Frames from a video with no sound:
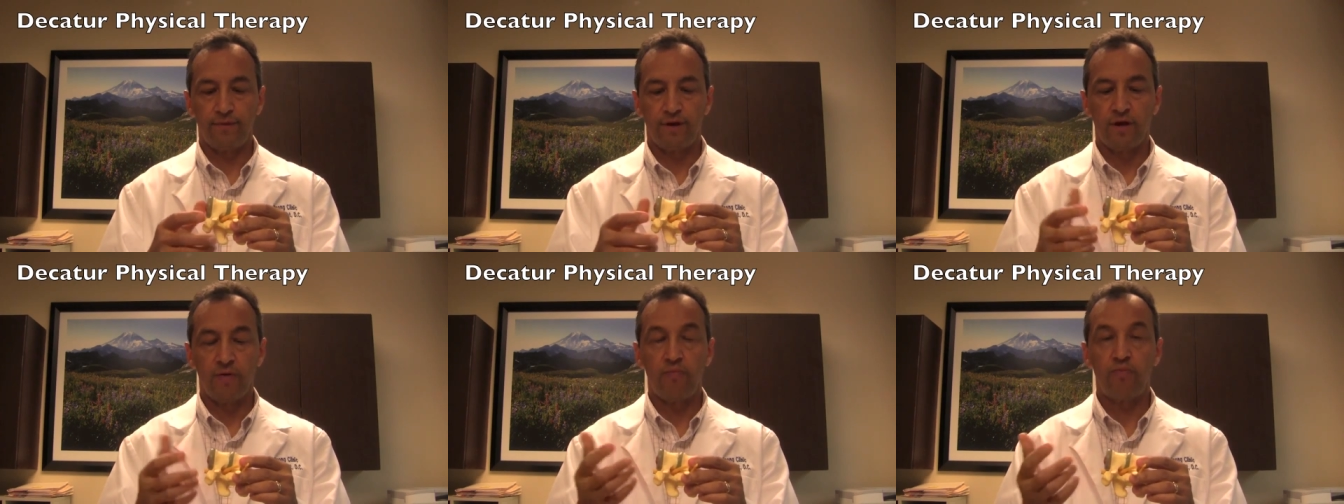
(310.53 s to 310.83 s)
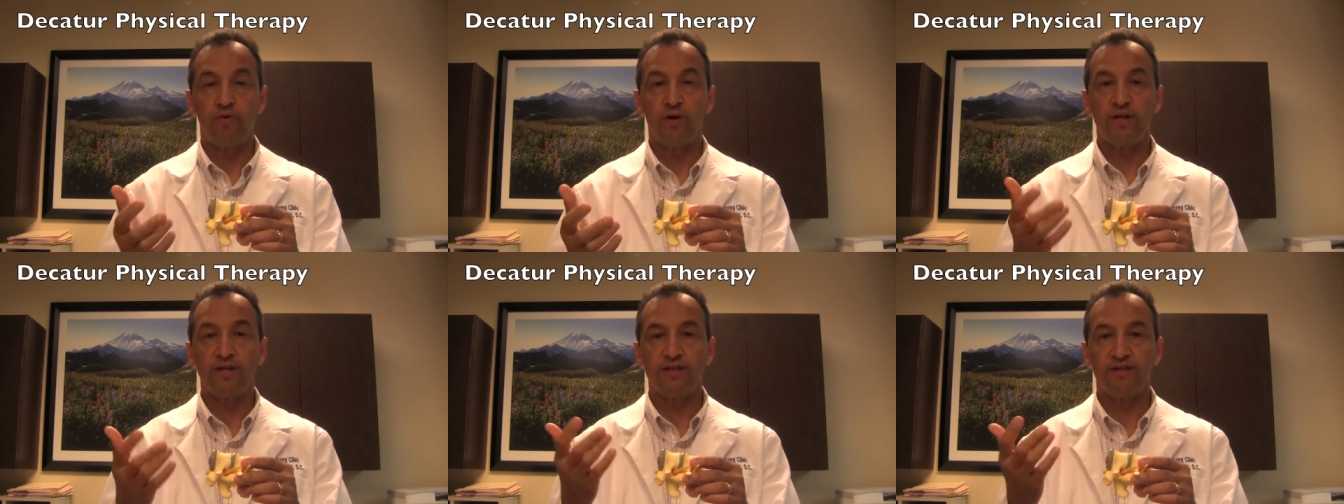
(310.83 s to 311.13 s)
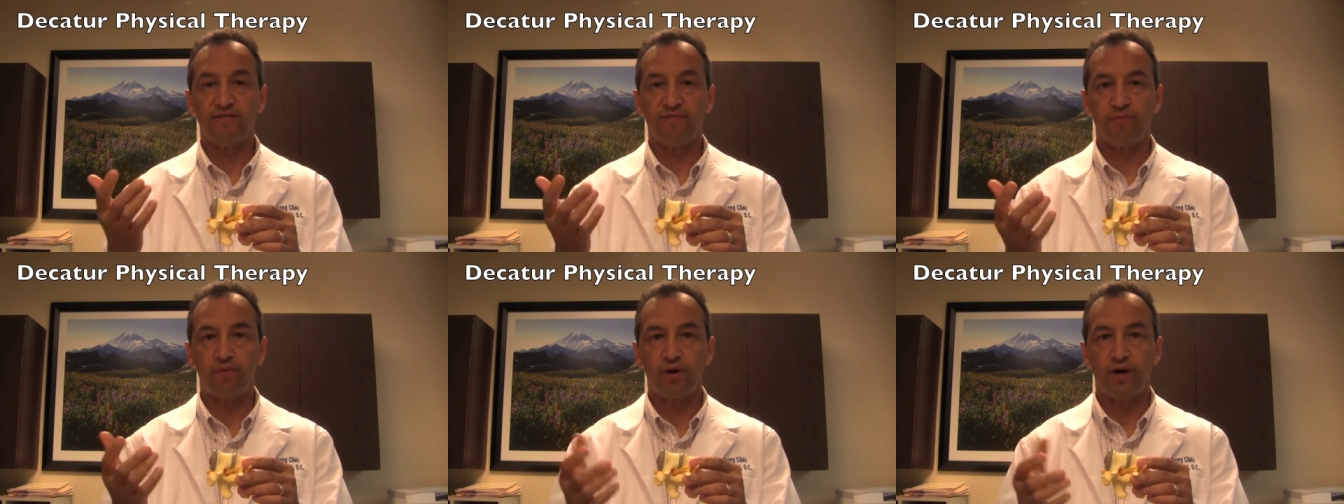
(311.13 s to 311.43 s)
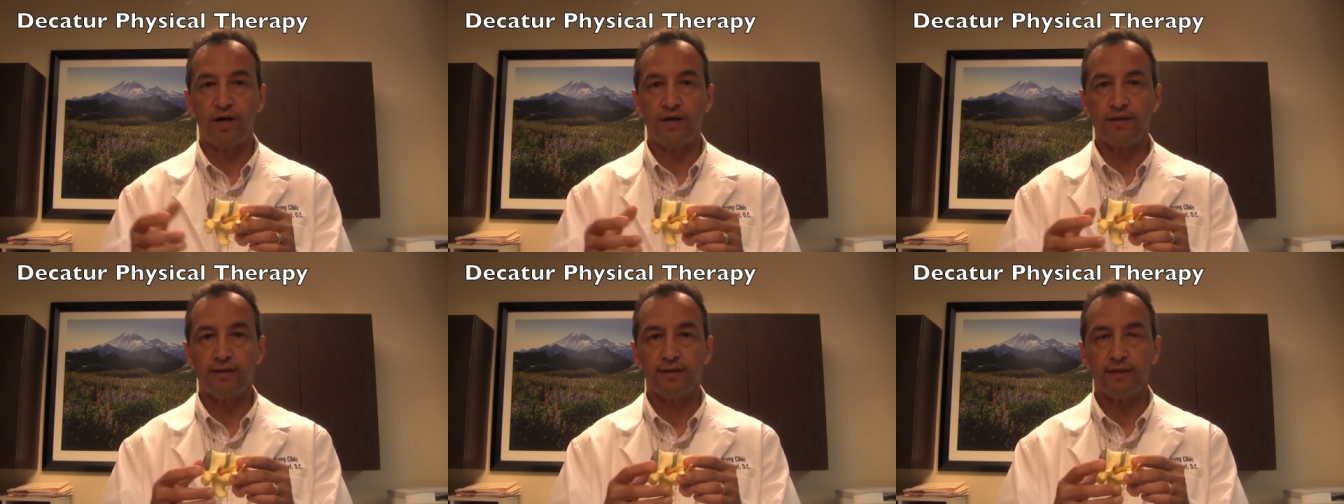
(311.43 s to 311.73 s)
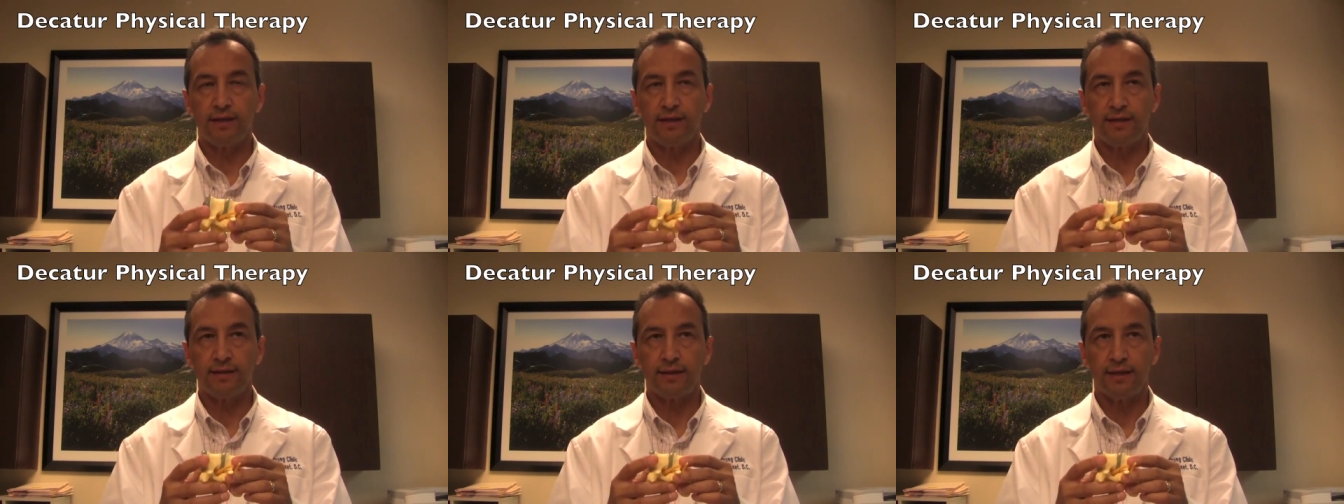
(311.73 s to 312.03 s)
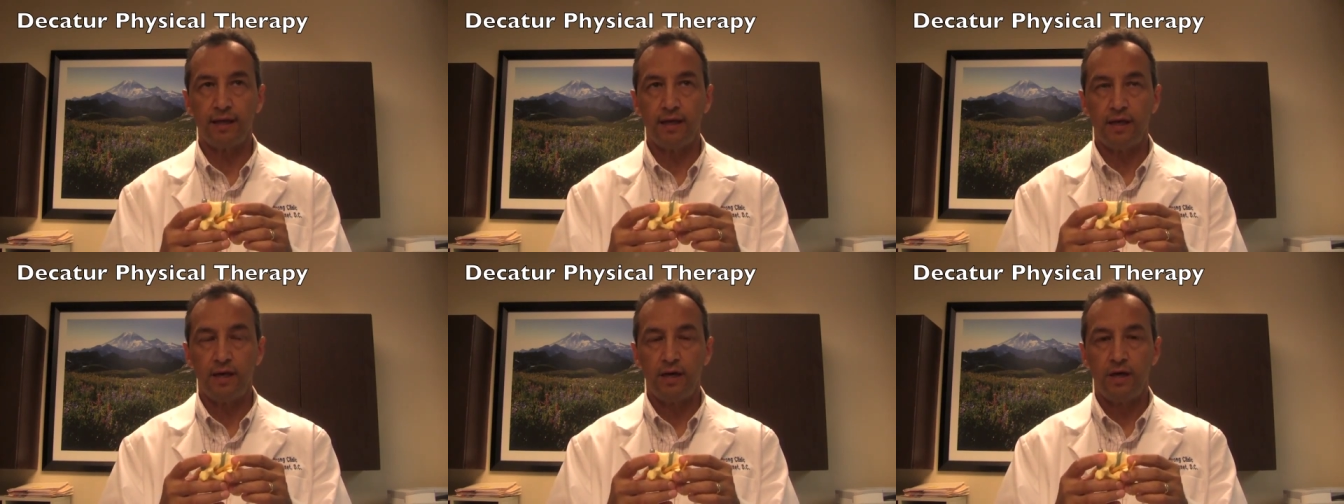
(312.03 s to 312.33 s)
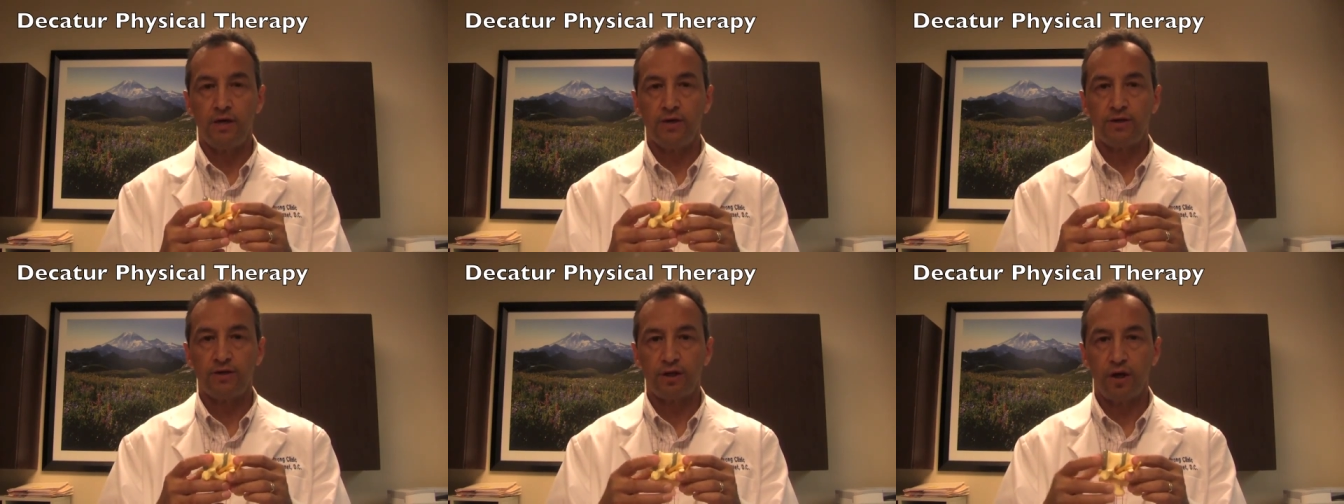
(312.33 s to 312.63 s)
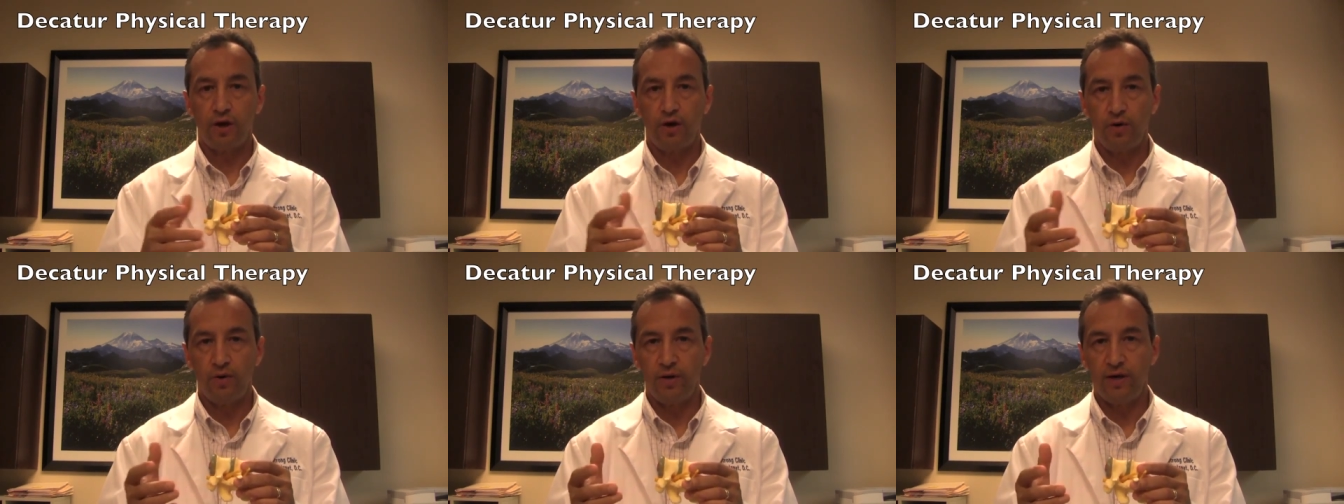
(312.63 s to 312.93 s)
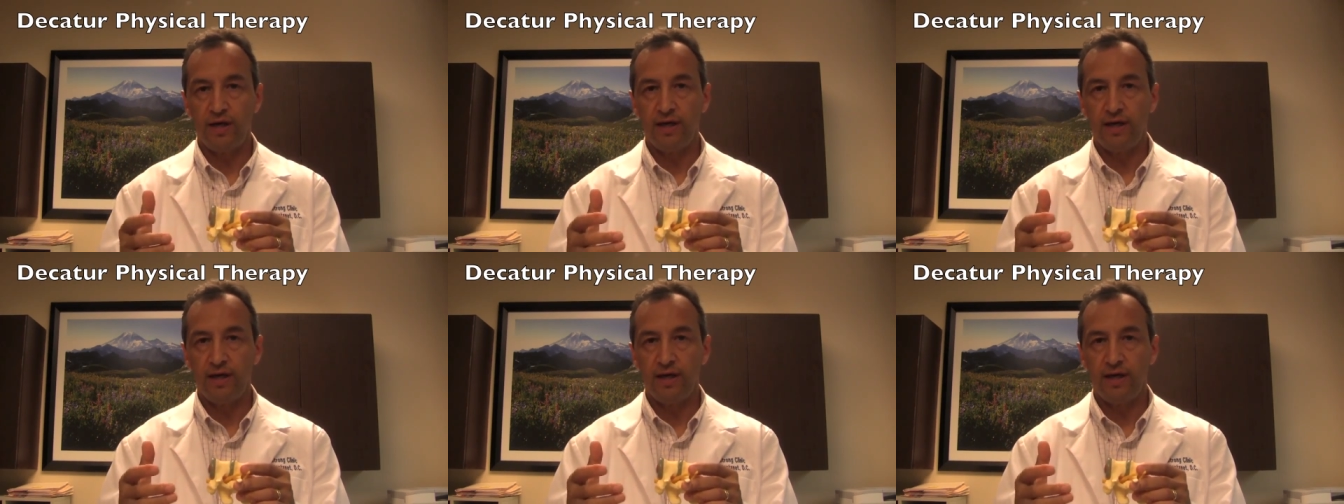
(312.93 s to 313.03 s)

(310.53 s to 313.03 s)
compressive process so